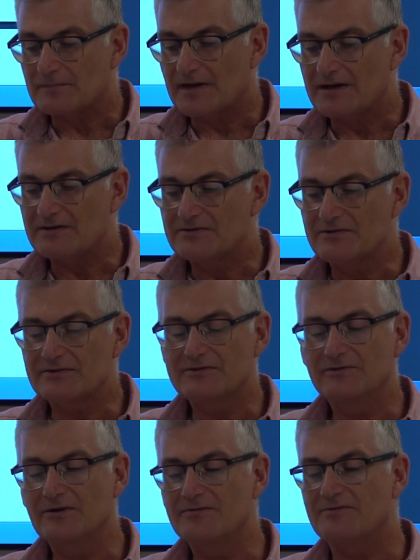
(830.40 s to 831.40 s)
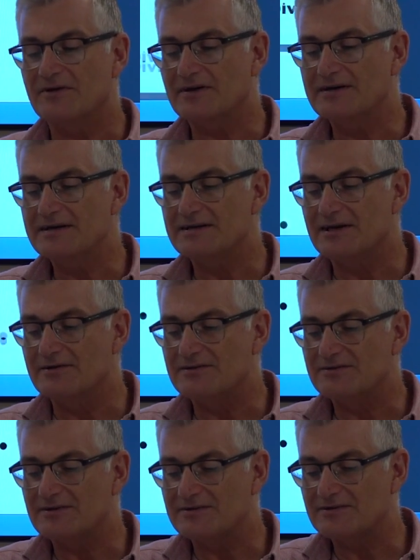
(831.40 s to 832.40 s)
And it's not at all obvious. I didn't
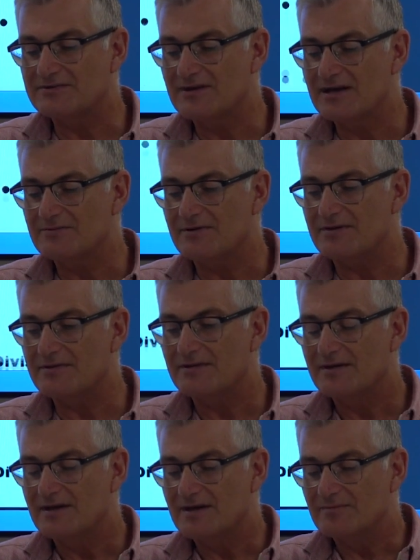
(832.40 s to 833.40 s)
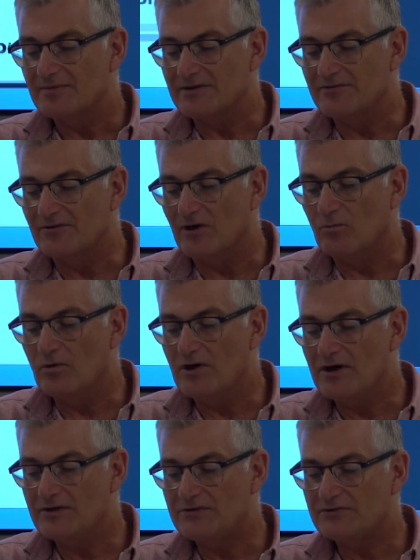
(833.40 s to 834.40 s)
notice it to start with. But you've got
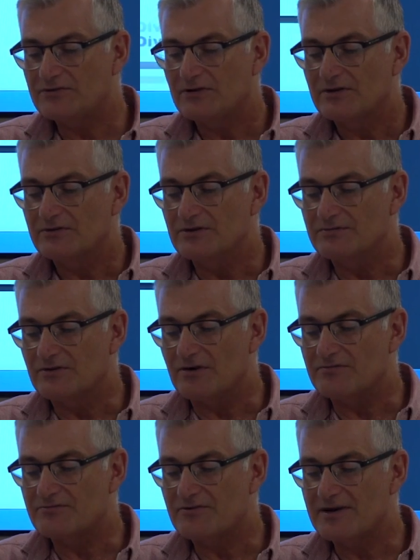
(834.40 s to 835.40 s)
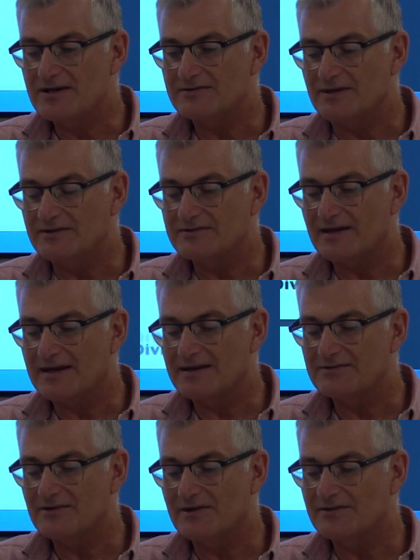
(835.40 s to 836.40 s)
words, you've got phrases, and
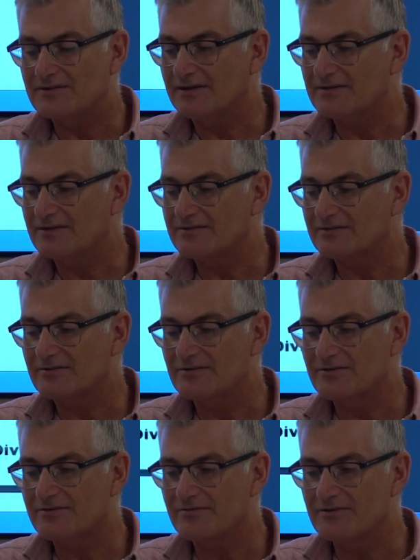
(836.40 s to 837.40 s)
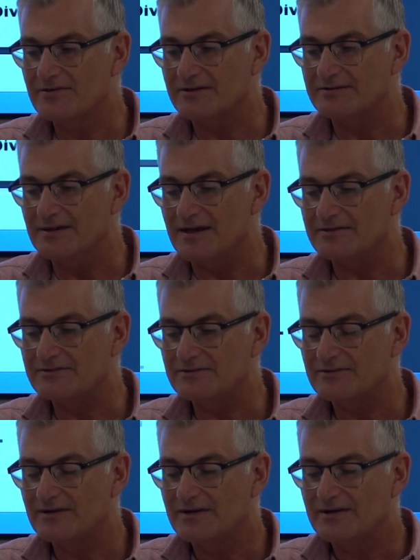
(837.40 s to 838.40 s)
as you can see as I scroll through this
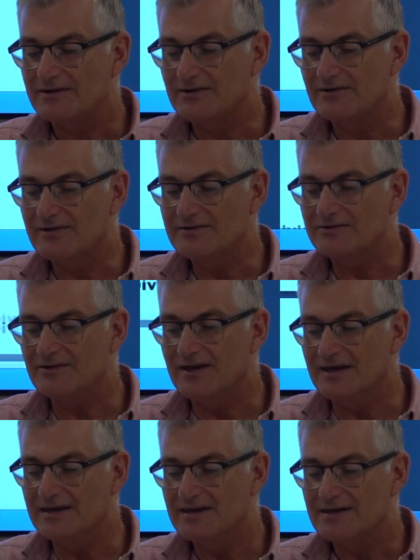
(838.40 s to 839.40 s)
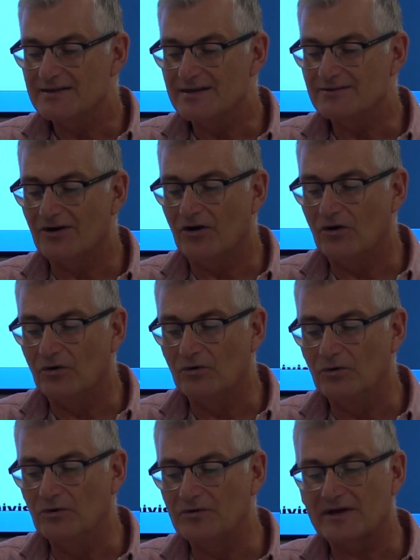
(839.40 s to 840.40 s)
list, you can see these are
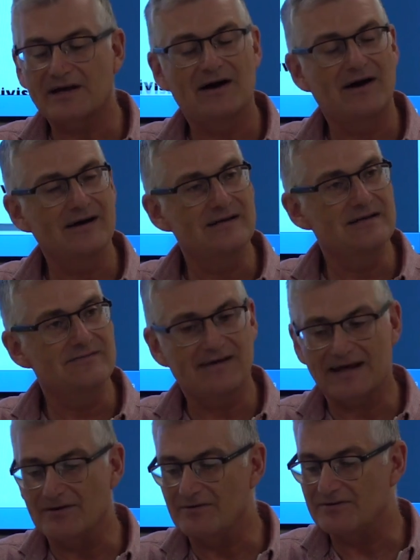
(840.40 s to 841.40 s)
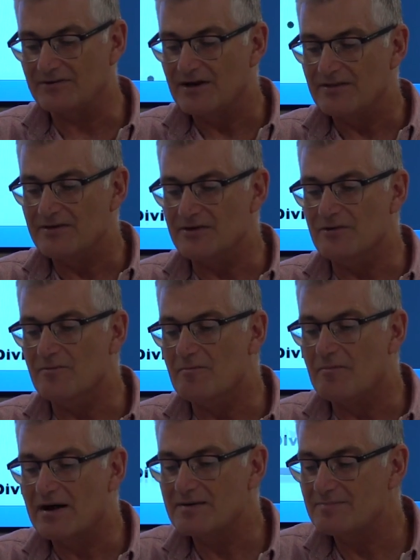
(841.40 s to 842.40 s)
all the kind of language that you
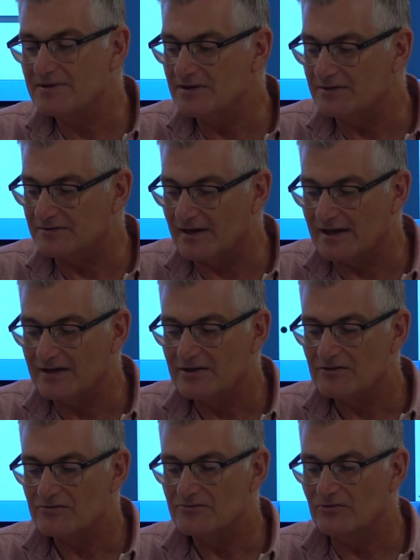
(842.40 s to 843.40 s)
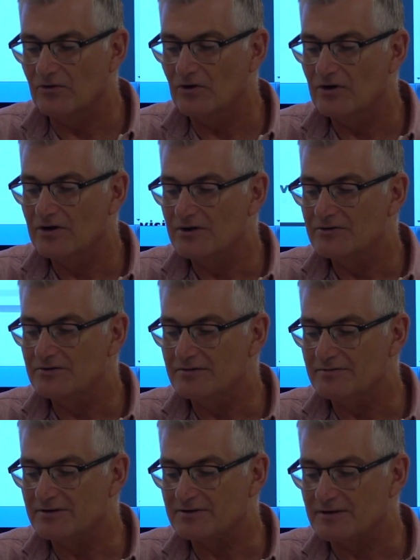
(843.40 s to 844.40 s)
might be using for
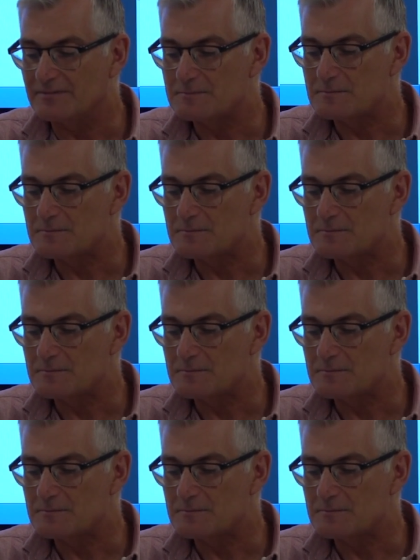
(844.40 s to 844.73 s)
division